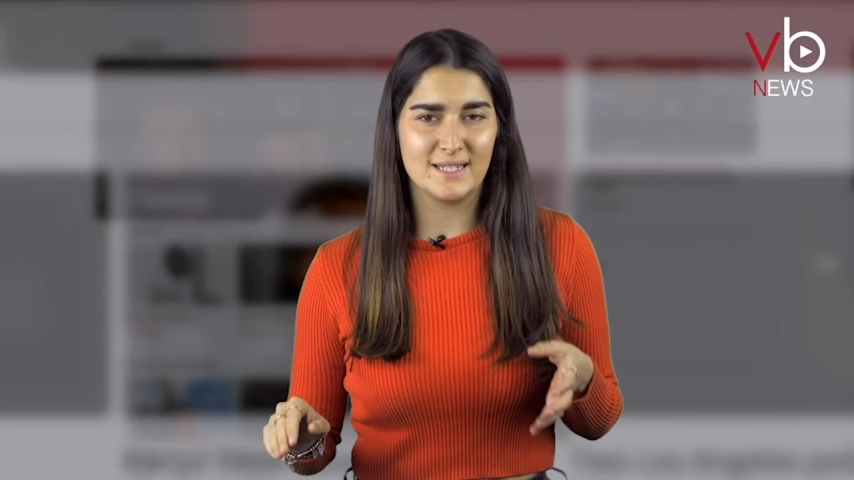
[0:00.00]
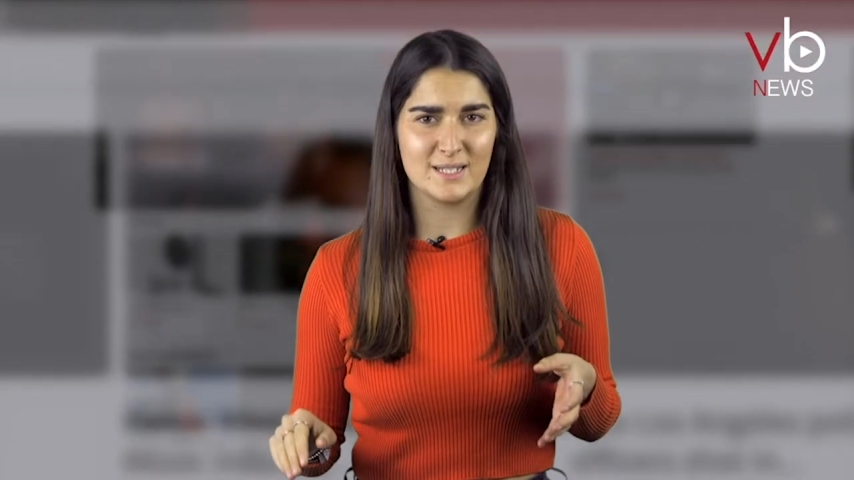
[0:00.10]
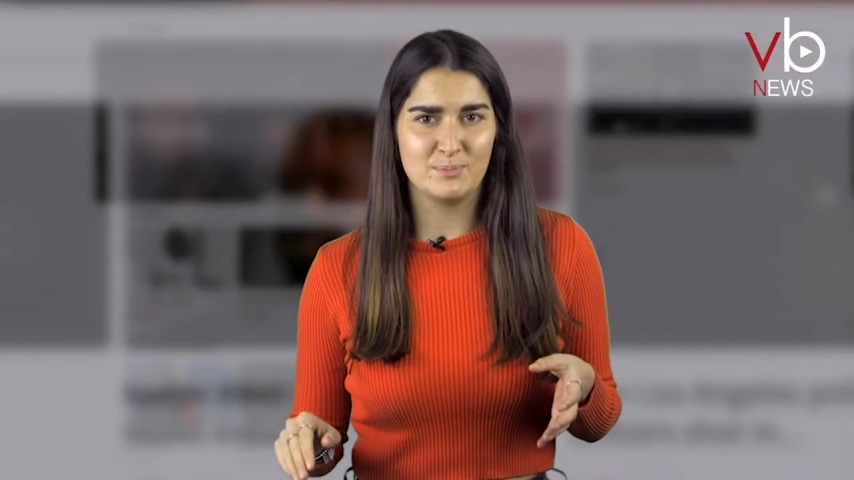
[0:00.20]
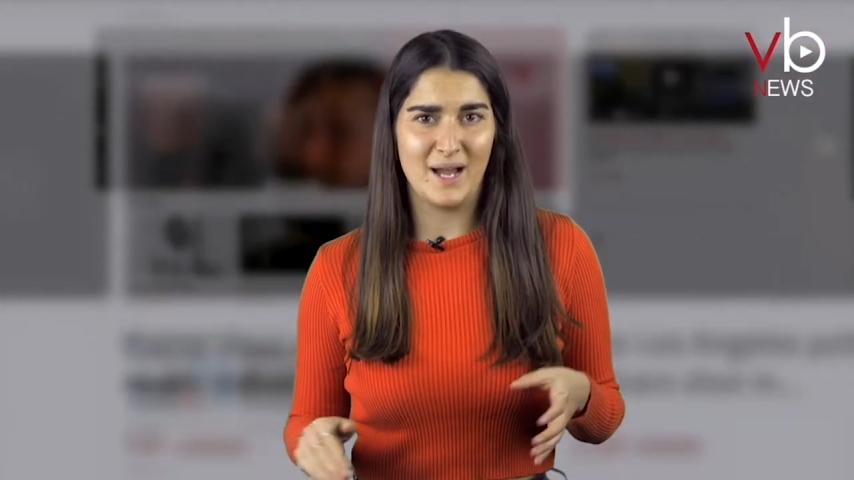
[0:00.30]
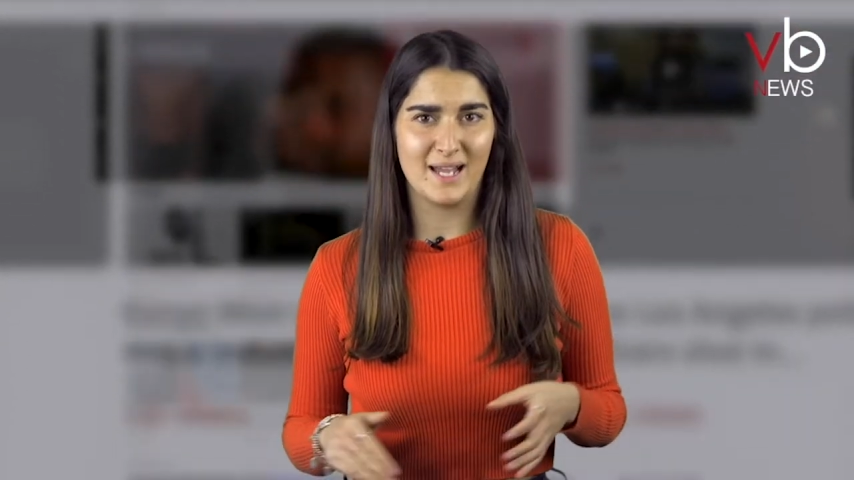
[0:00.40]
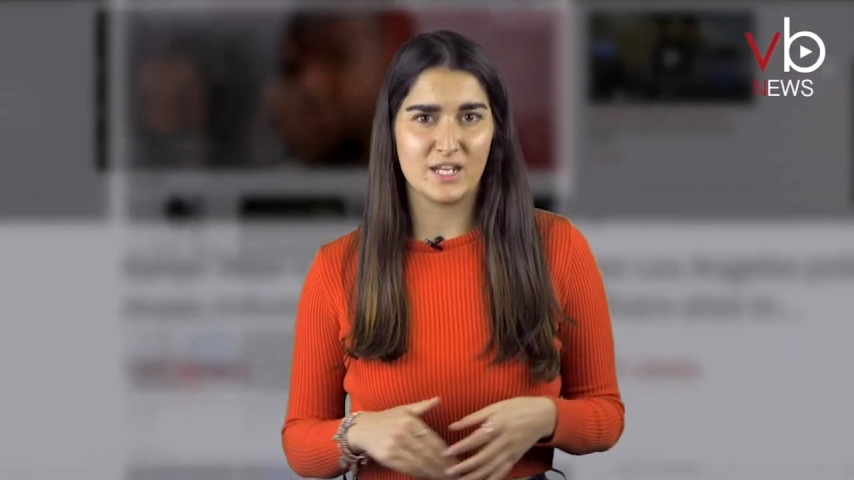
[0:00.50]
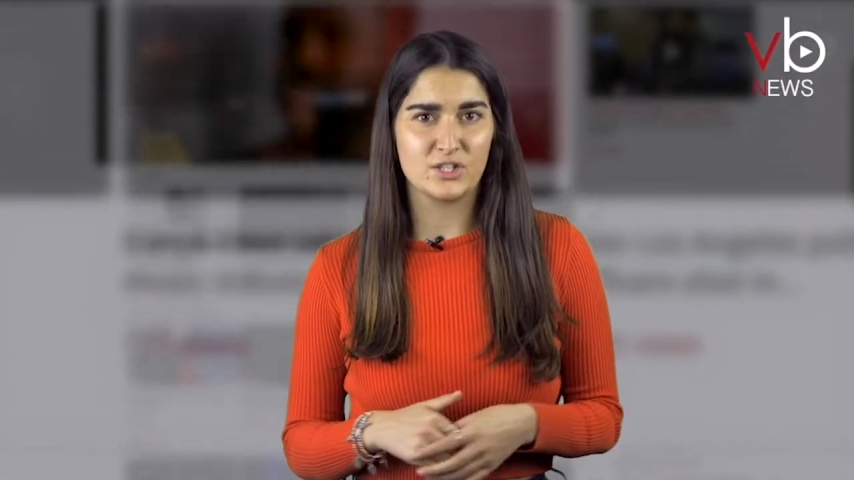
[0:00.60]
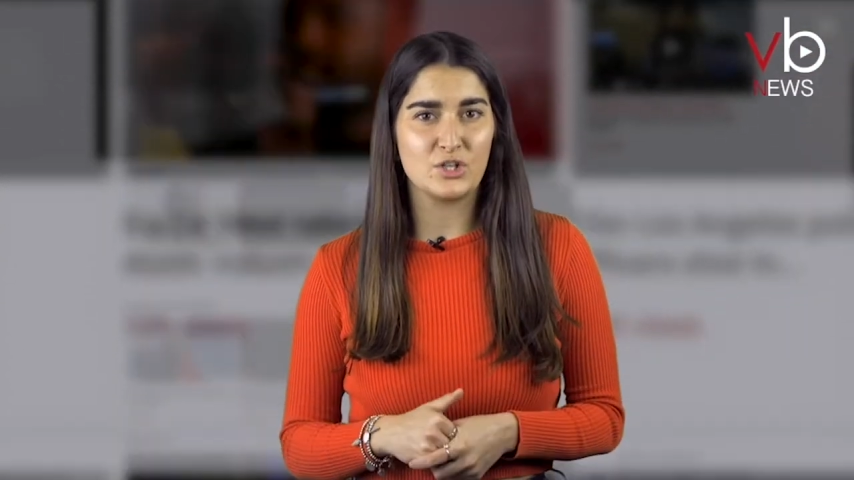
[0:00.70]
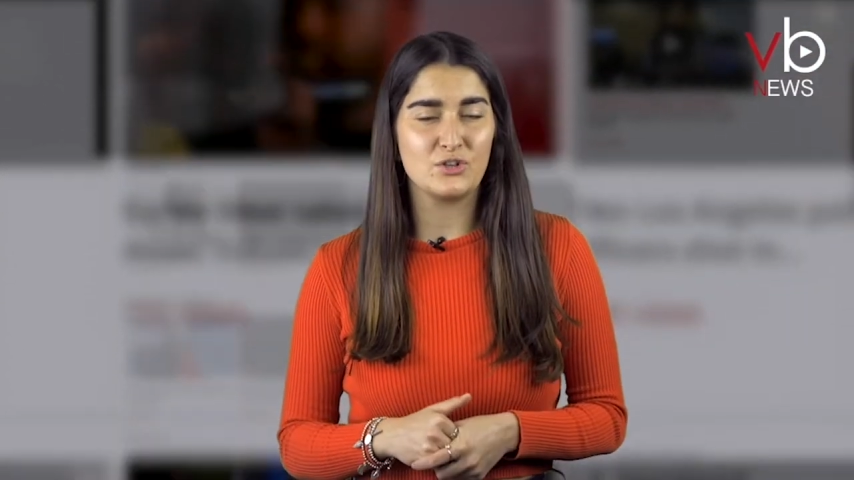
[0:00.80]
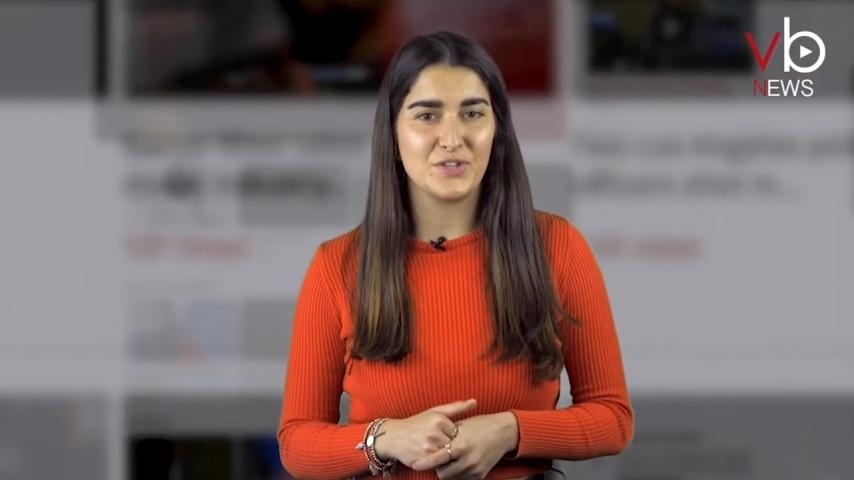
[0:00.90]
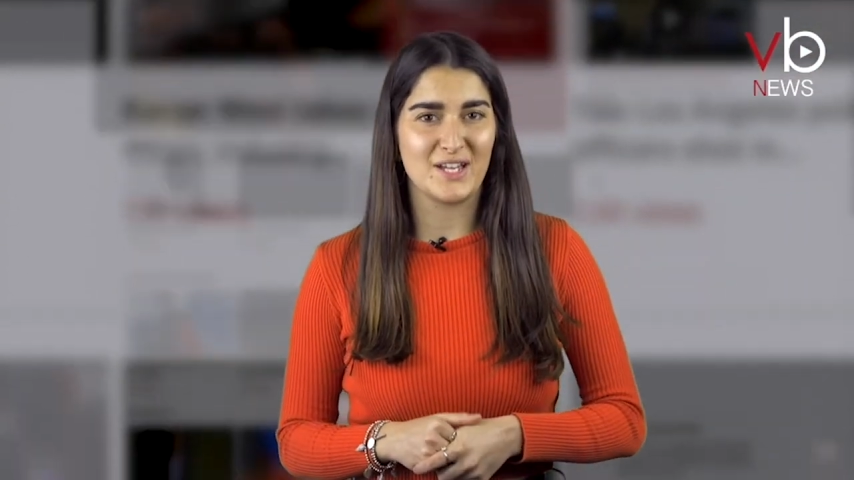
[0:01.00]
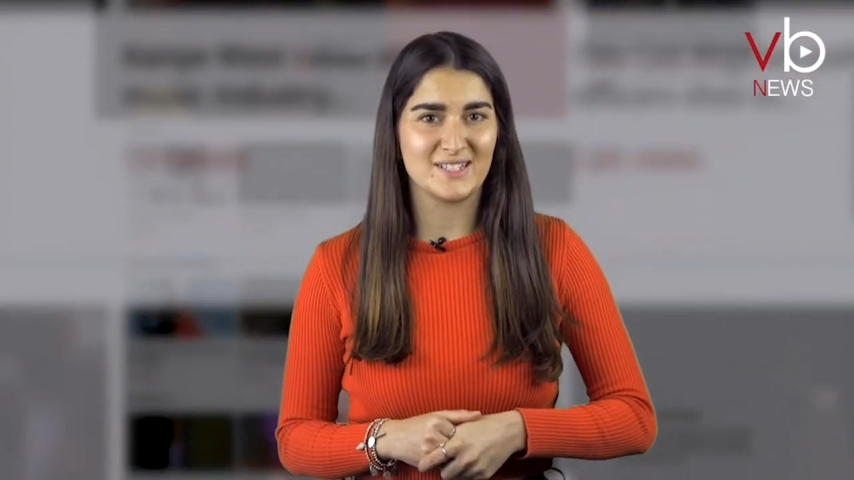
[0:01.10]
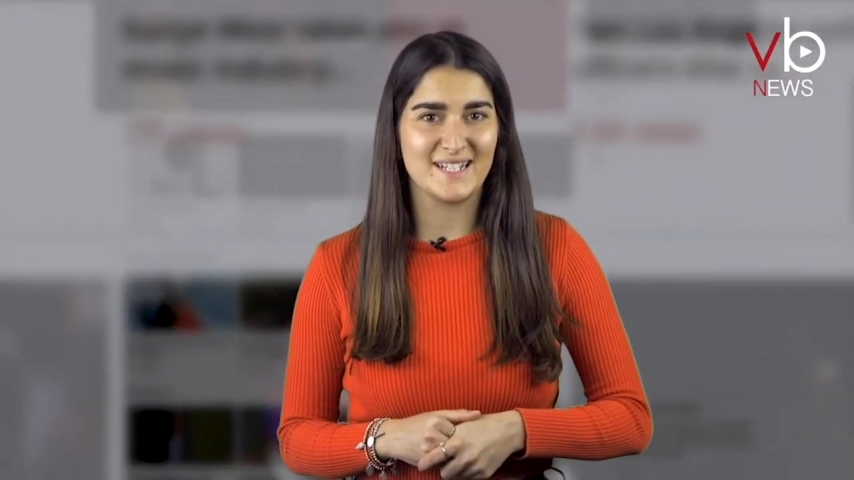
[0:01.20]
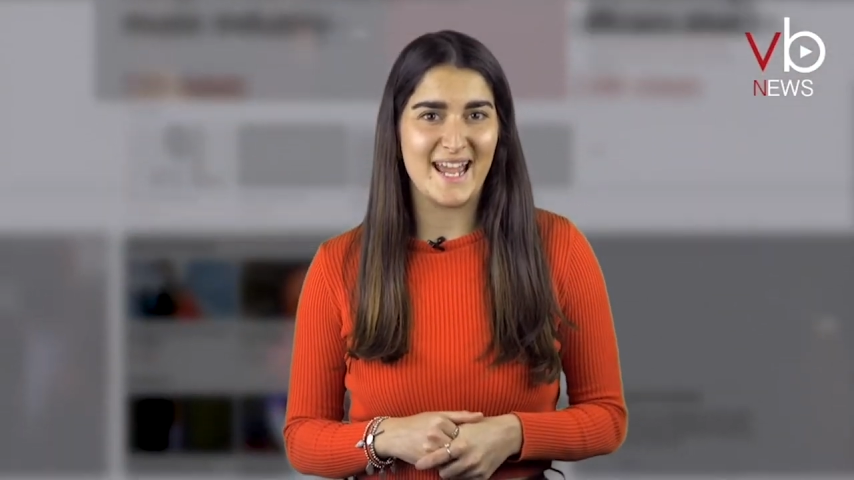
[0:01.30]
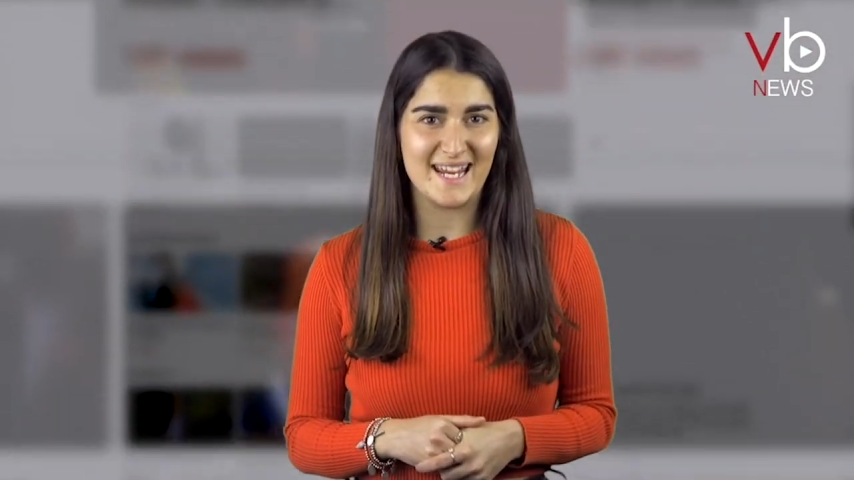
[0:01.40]
this back in
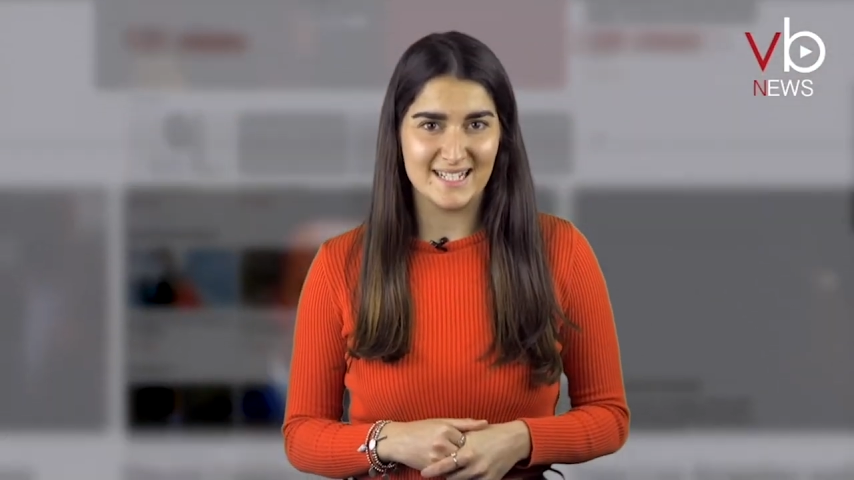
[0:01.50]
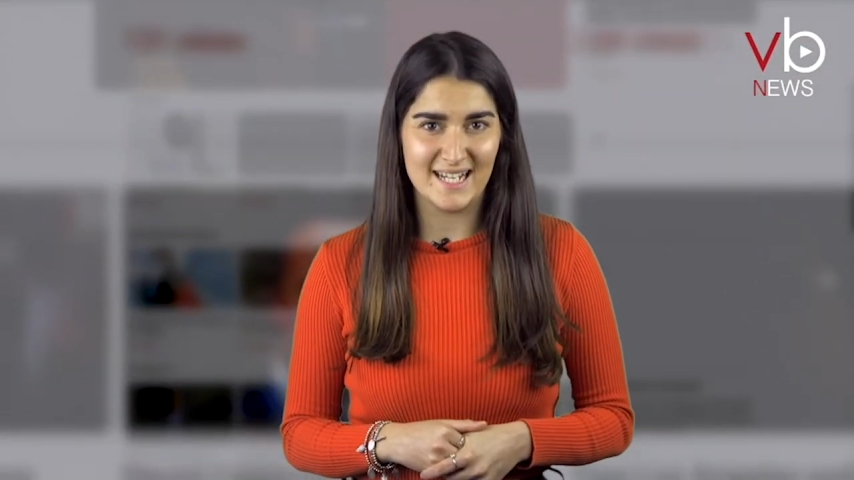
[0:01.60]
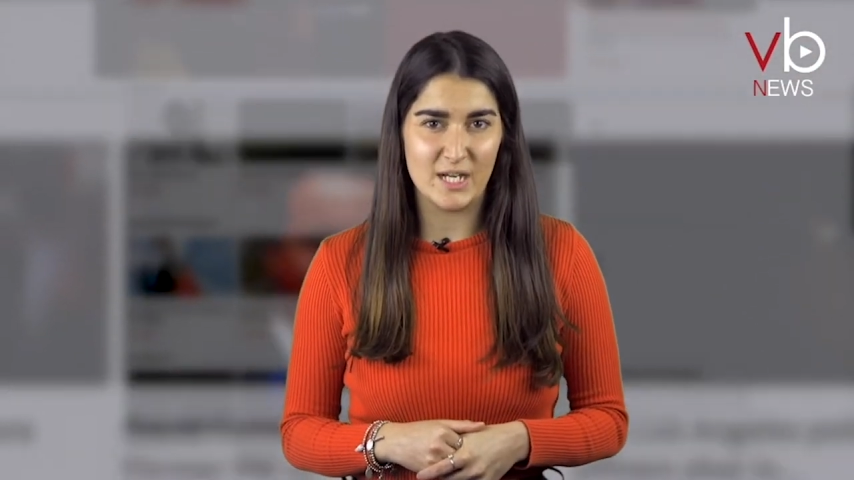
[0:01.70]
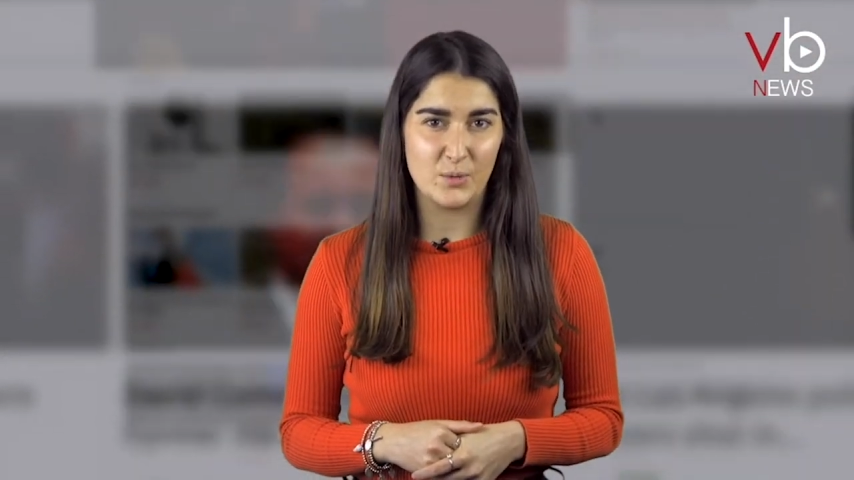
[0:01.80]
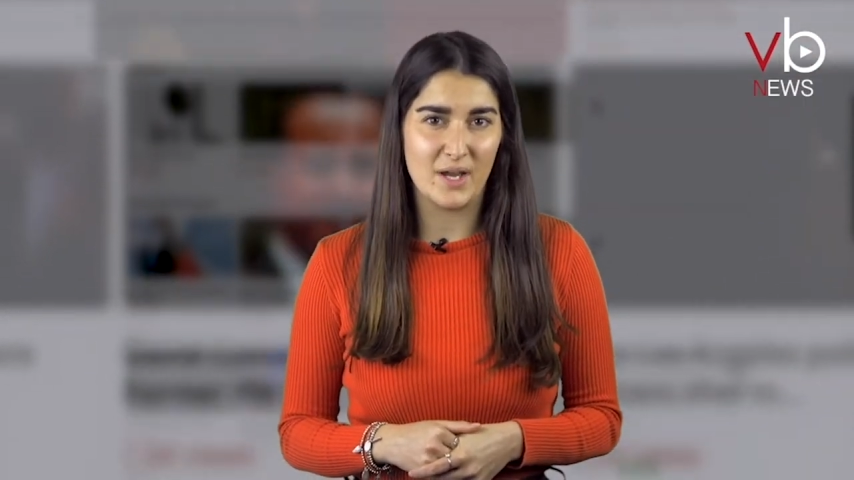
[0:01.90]
2018